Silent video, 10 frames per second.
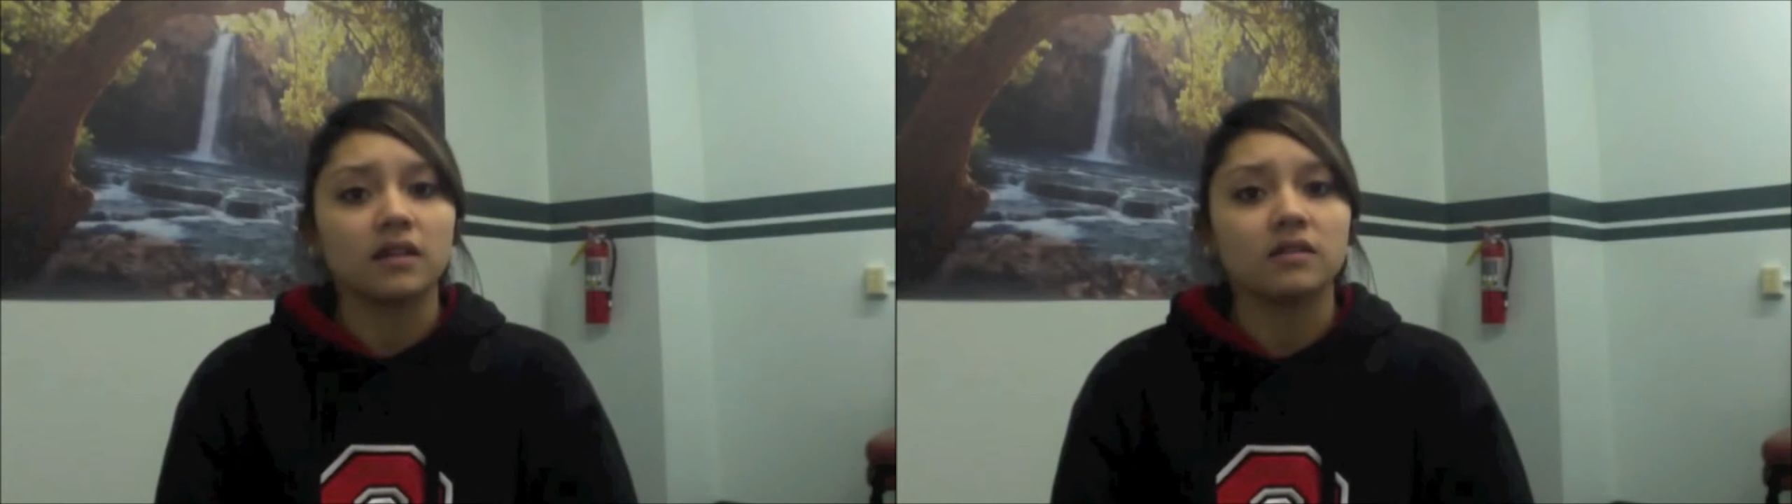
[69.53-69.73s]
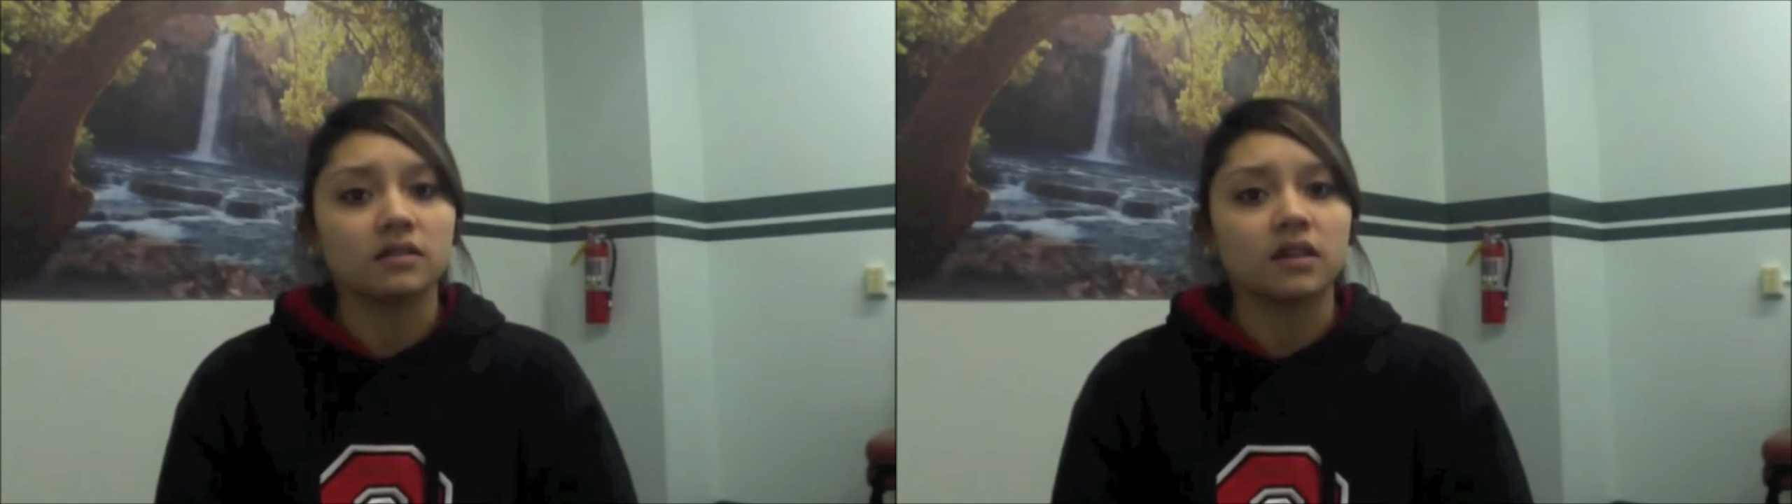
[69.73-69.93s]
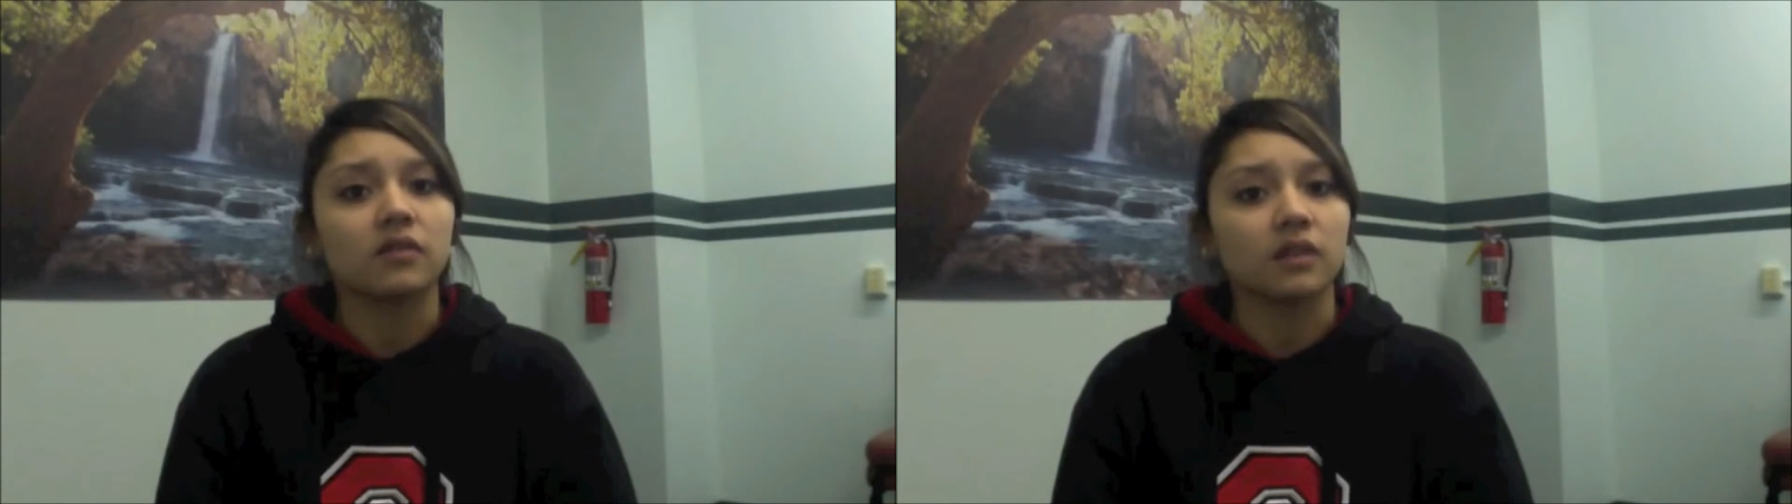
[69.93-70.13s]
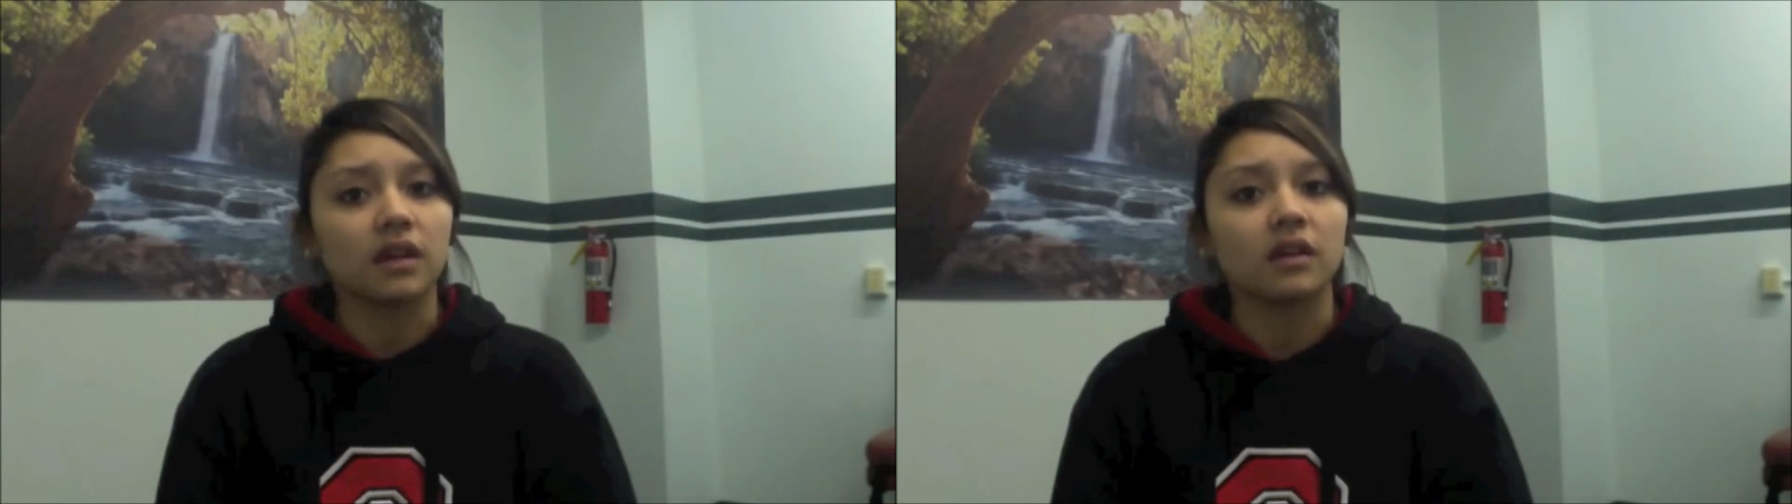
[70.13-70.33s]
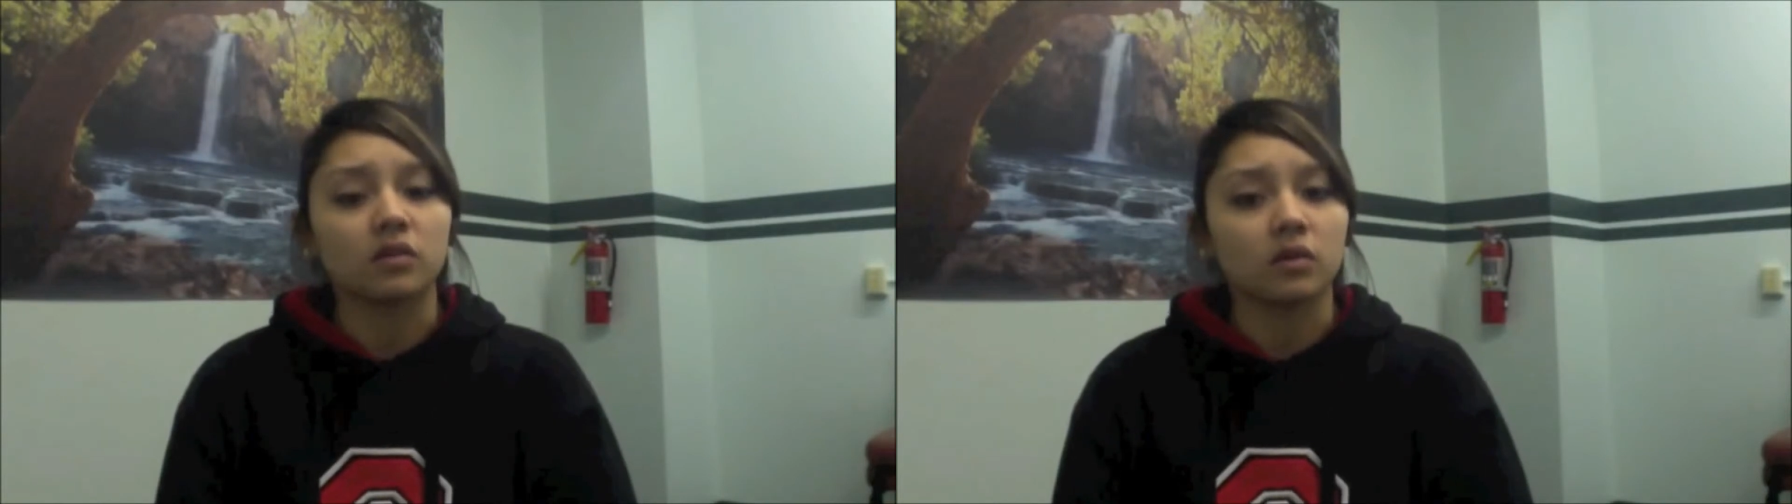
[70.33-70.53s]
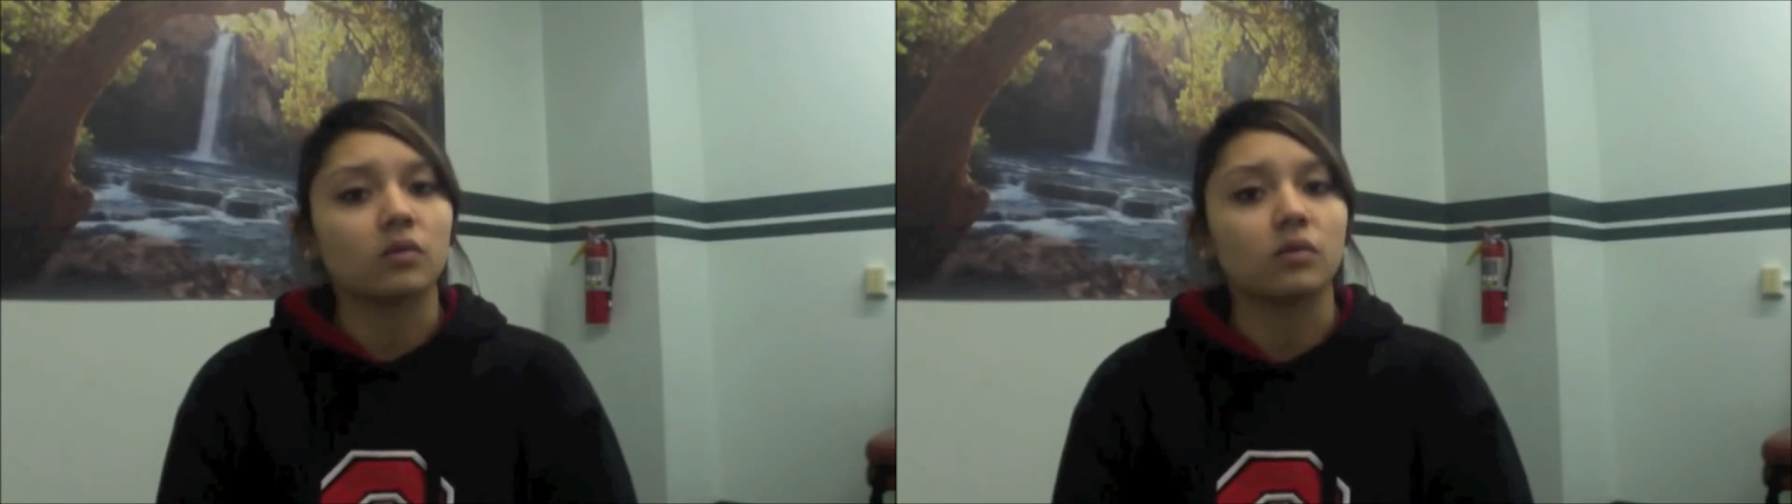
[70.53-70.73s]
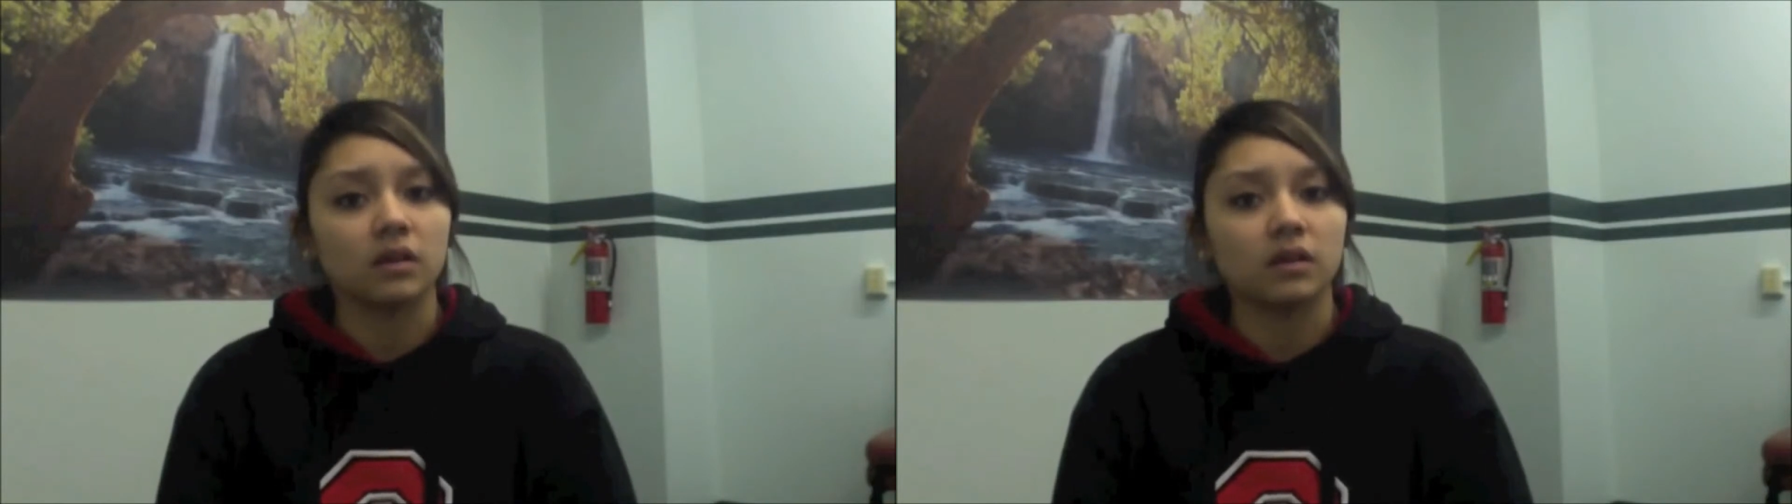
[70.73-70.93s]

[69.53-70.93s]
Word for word: you'll definitely get into a really